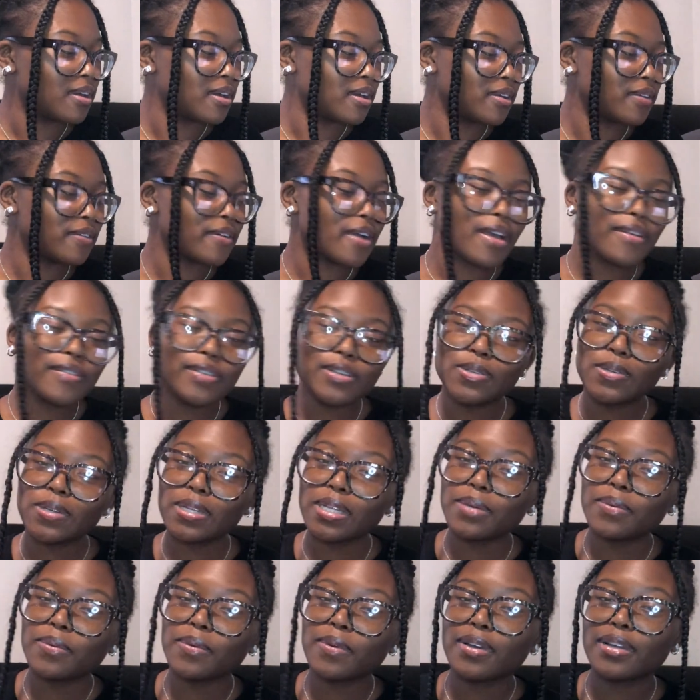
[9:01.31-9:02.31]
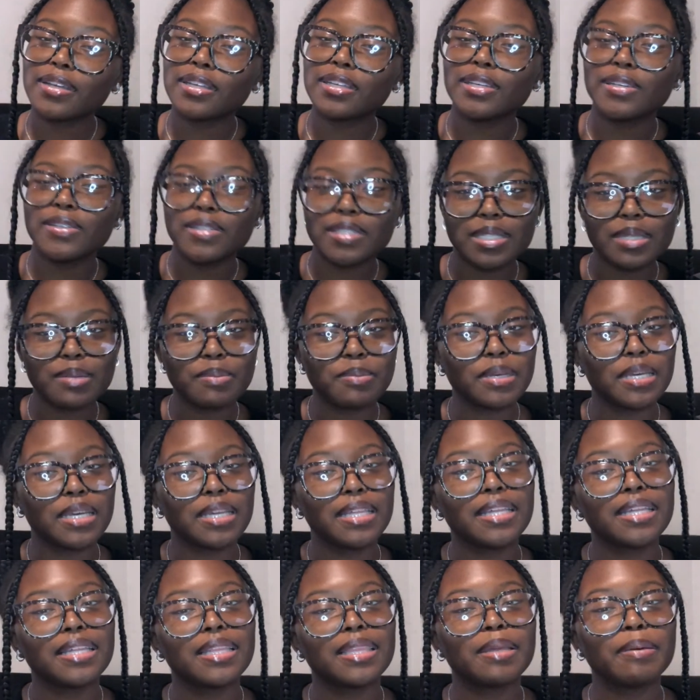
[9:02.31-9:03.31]
Forever 21 used to
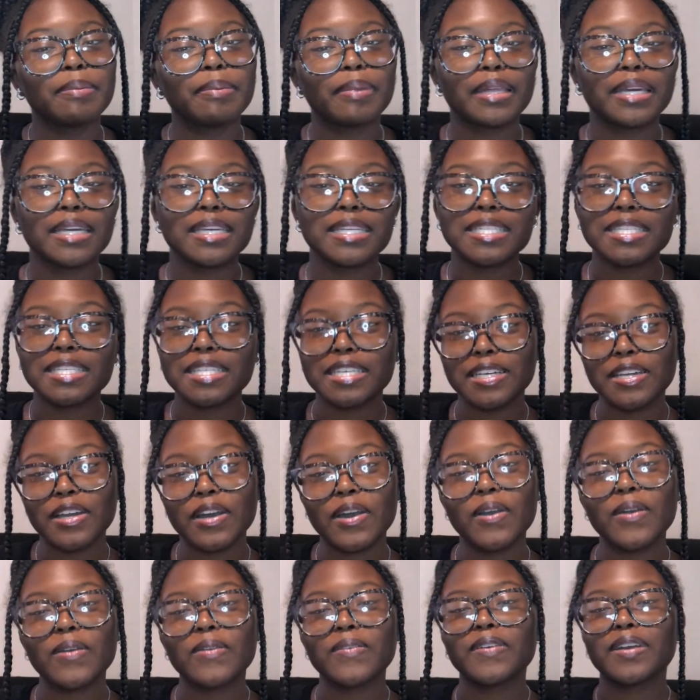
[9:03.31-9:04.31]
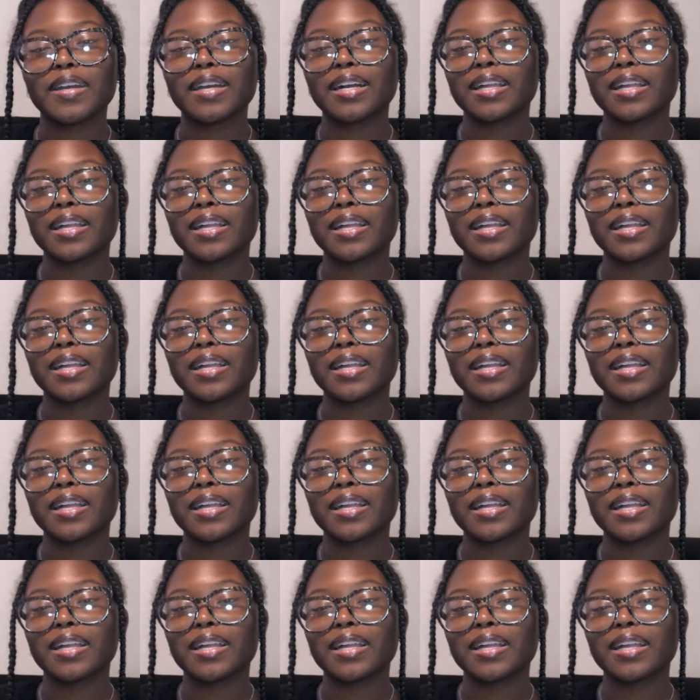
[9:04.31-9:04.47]
be the place to go for